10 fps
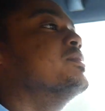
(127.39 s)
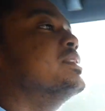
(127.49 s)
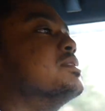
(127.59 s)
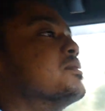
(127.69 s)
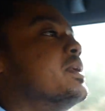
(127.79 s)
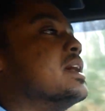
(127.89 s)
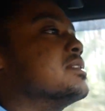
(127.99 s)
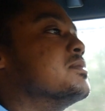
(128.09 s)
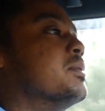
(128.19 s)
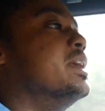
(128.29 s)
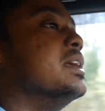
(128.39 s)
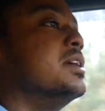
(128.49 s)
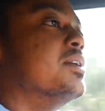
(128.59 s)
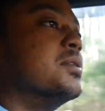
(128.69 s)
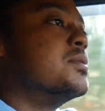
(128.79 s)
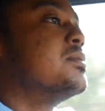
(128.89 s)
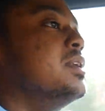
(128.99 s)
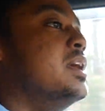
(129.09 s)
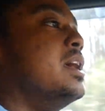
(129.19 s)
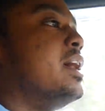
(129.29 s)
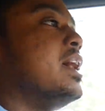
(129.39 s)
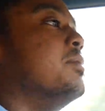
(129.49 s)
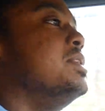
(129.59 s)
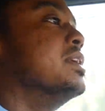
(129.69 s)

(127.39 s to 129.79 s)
and direct, ready to go. And when you get